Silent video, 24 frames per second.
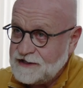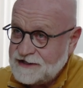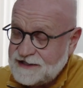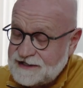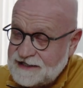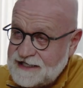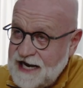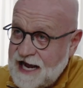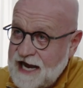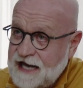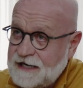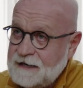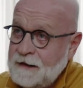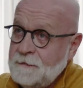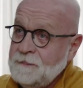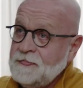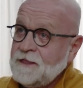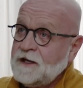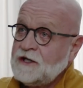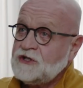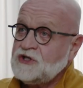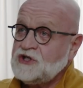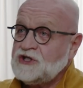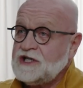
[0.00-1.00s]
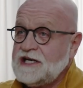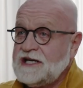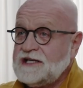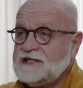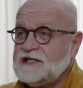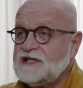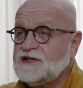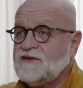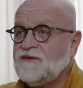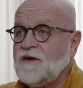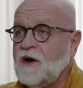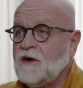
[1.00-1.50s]
Instead,
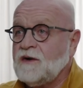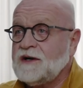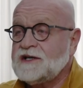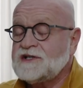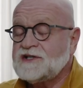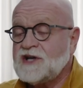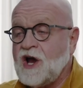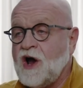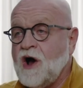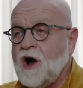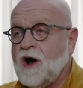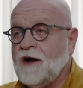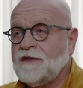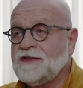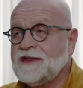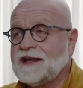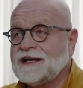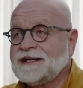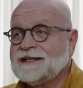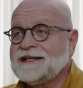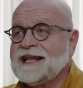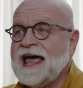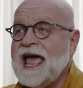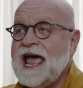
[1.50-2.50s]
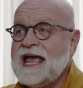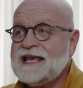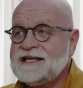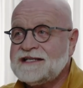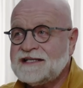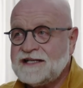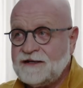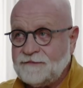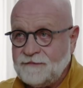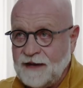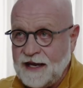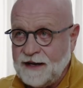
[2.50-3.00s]
Jesus focused on the
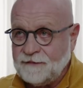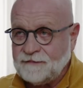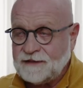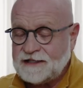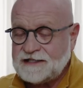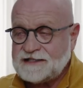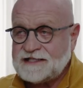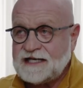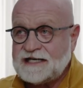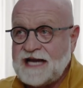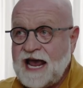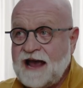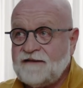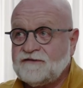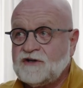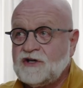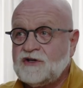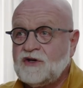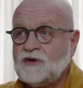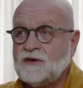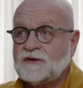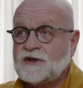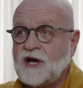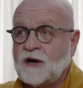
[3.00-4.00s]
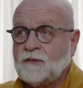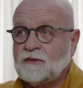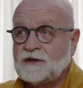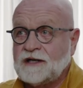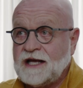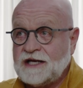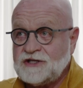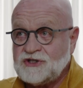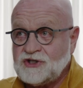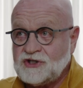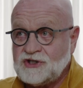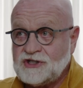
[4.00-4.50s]
last commandments that have to do with our
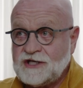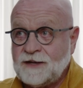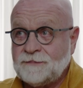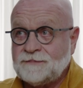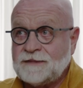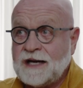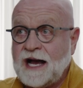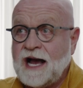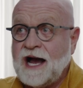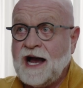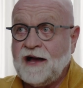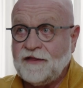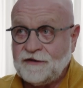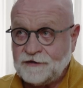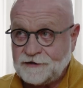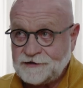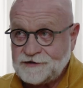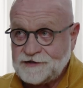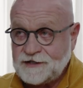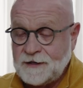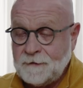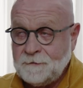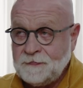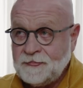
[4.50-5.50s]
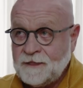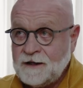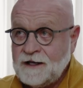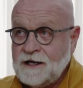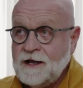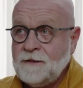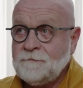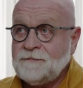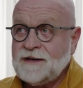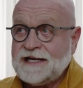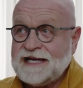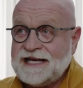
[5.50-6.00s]
relationship to others.
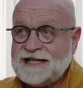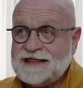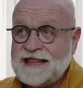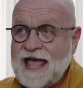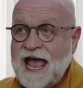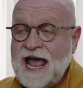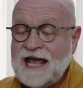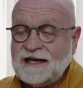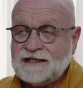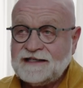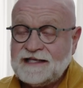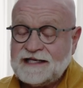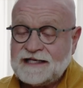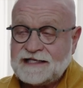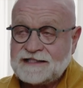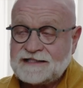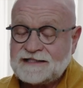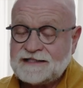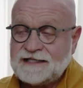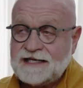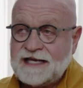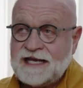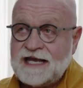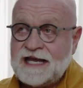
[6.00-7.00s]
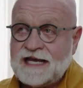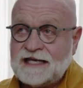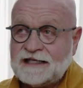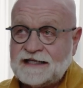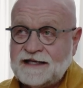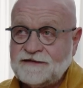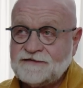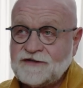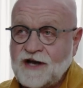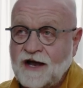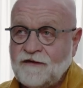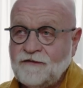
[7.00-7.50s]
But in that list, he
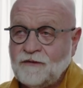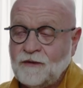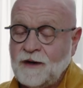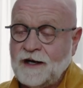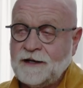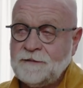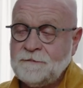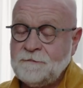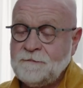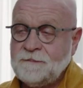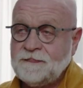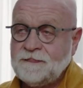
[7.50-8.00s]
leaves off one.